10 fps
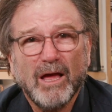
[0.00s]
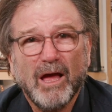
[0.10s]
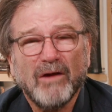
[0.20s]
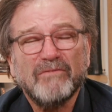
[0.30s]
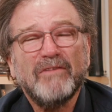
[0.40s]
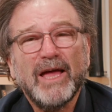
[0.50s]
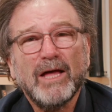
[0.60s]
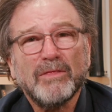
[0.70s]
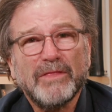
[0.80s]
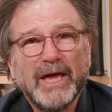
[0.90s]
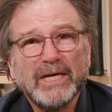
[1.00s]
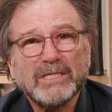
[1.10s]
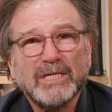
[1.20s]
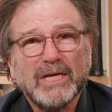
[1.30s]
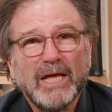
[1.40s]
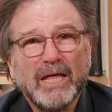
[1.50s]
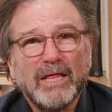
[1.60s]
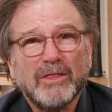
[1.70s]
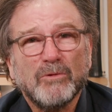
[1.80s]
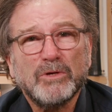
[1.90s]
I found that
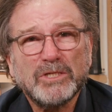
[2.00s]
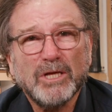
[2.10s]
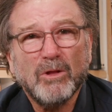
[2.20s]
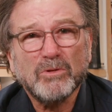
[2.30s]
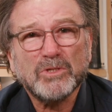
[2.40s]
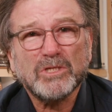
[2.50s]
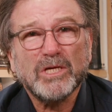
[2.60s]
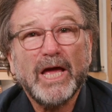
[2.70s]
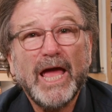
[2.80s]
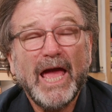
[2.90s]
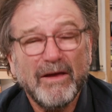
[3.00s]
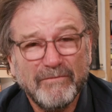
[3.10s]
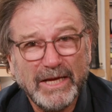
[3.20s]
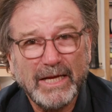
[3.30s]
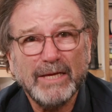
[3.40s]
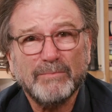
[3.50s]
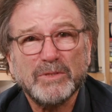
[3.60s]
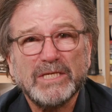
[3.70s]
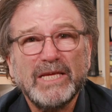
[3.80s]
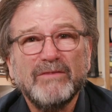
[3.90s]
the results have
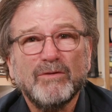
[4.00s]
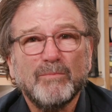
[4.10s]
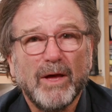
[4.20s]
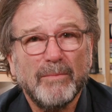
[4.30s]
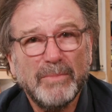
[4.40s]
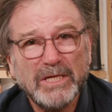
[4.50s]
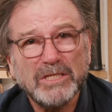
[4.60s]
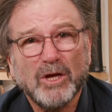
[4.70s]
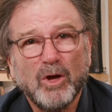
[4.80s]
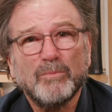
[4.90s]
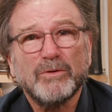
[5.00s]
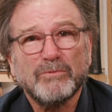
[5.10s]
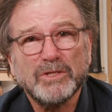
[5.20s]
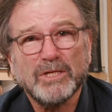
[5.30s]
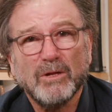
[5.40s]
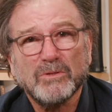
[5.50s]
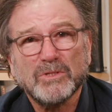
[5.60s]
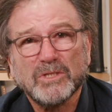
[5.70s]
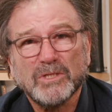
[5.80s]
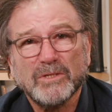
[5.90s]
eclipsed even my best open
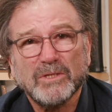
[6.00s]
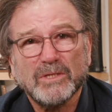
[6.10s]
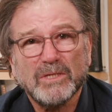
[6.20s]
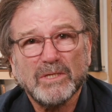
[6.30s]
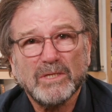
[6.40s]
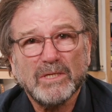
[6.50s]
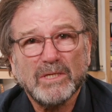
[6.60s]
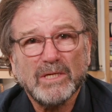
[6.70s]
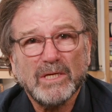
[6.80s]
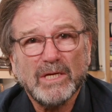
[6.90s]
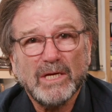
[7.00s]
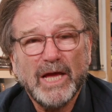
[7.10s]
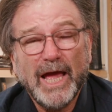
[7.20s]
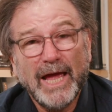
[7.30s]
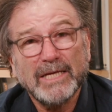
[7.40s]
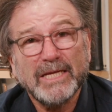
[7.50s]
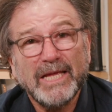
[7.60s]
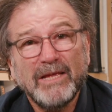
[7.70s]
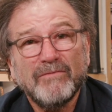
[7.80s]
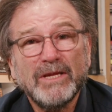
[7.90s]
results. And
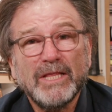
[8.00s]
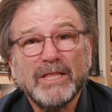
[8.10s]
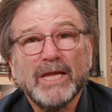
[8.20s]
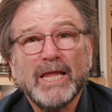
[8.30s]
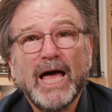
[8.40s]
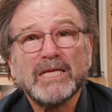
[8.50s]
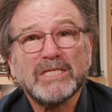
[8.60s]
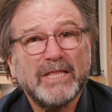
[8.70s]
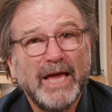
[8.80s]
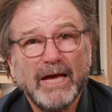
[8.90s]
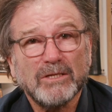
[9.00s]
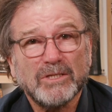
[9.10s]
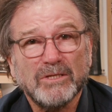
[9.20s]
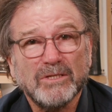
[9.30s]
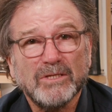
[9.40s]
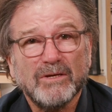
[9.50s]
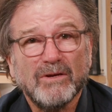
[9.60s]
even in the last 1,000,